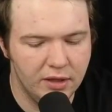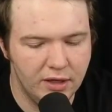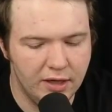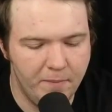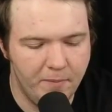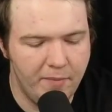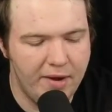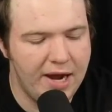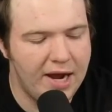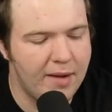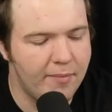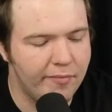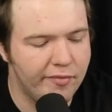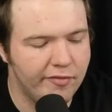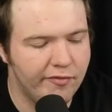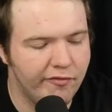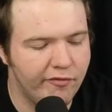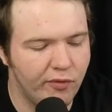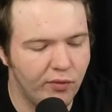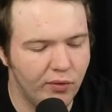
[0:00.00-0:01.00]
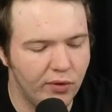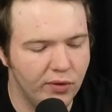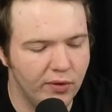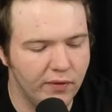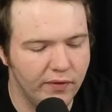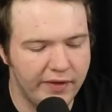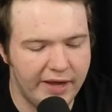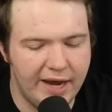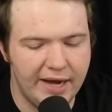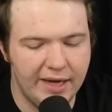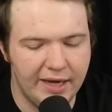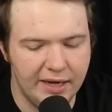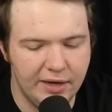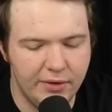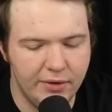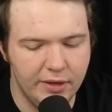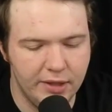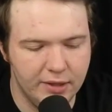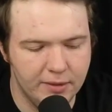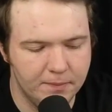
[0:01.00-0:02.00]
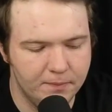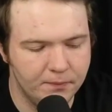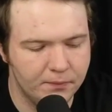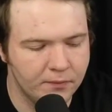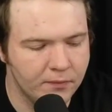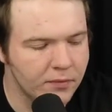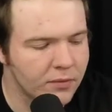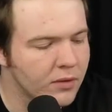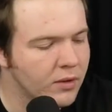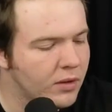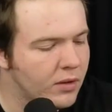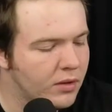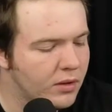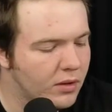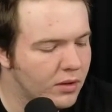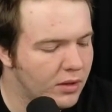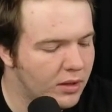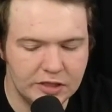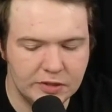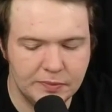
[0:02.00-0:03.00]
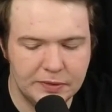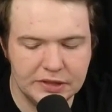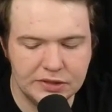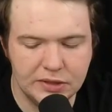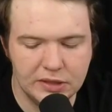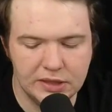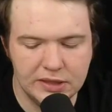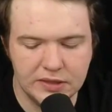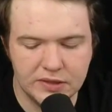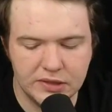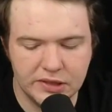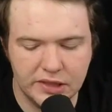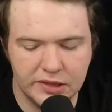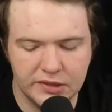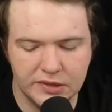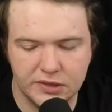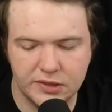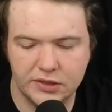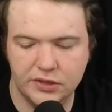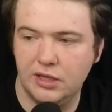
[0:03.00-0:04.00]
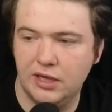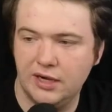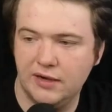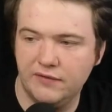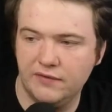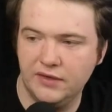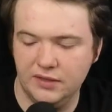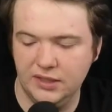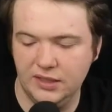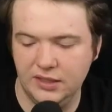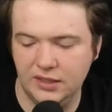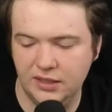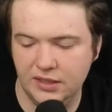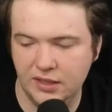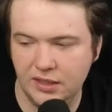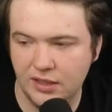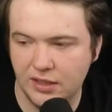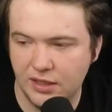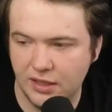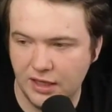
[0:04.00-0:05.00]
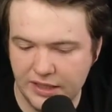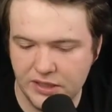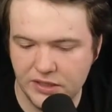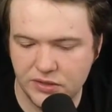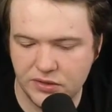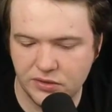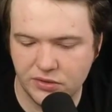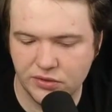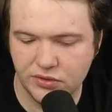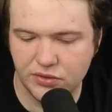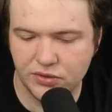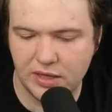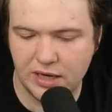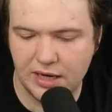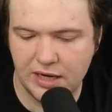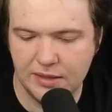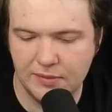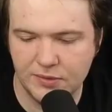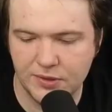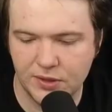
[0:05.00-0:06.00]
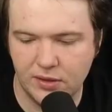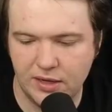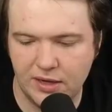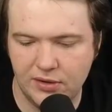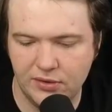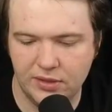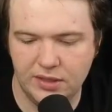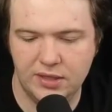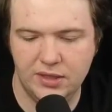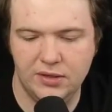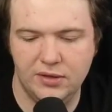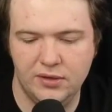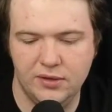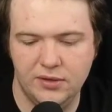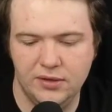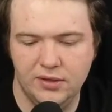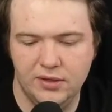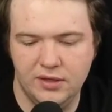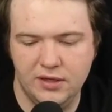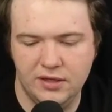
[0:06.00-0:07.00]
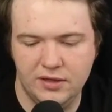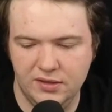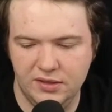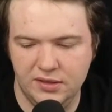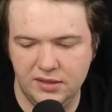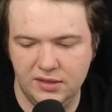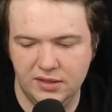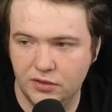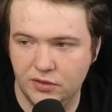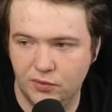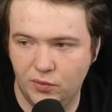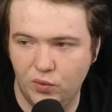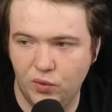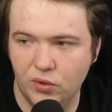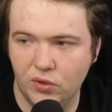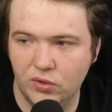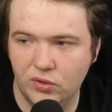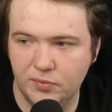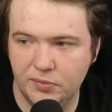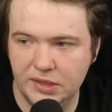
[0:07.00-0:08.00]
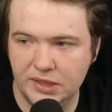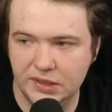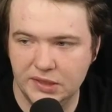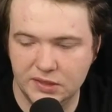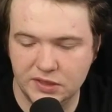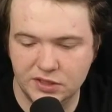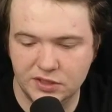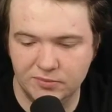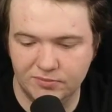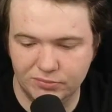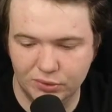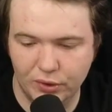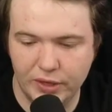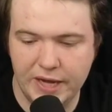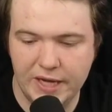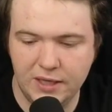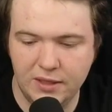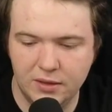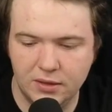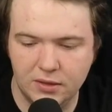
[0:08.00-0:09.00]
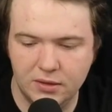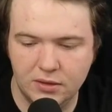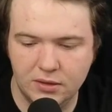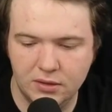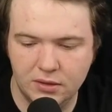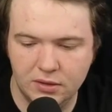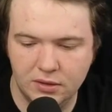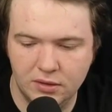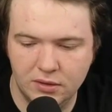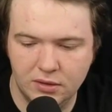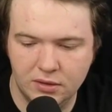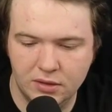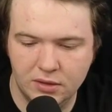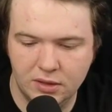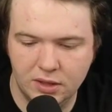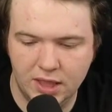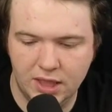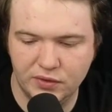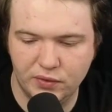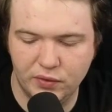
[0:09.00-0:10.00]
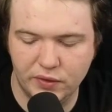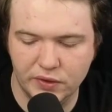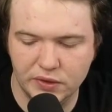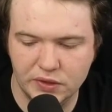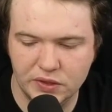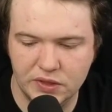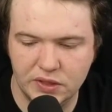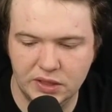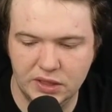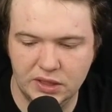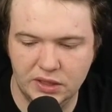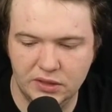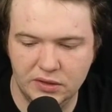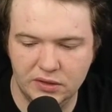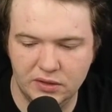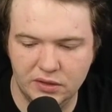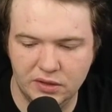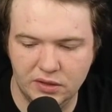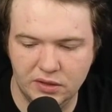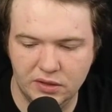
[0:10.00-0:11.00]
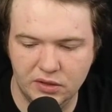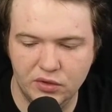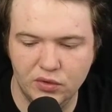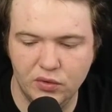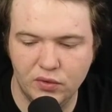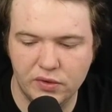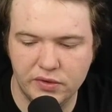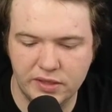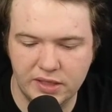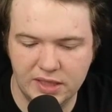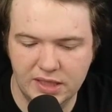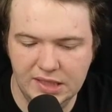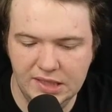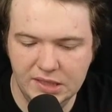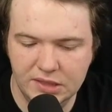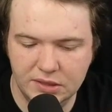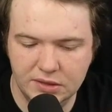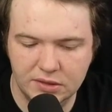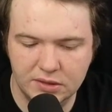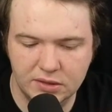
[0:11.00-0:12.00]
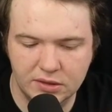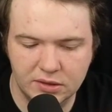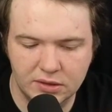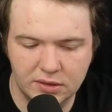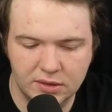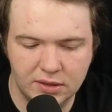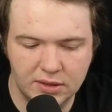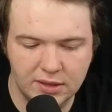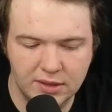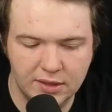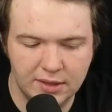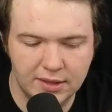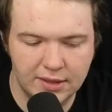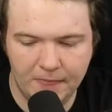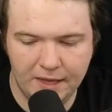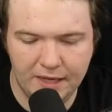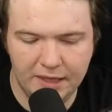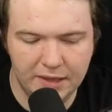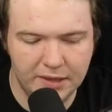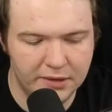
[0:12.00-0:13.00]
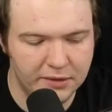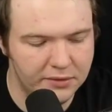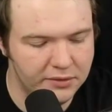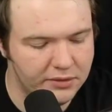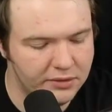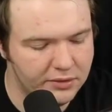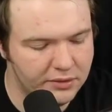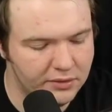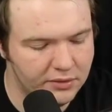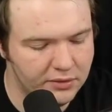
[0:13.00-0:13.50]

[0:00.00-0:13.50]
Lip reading: map for that area, especially since a lot of the eastern tribes are out here. The world begins to break towards the northeast, and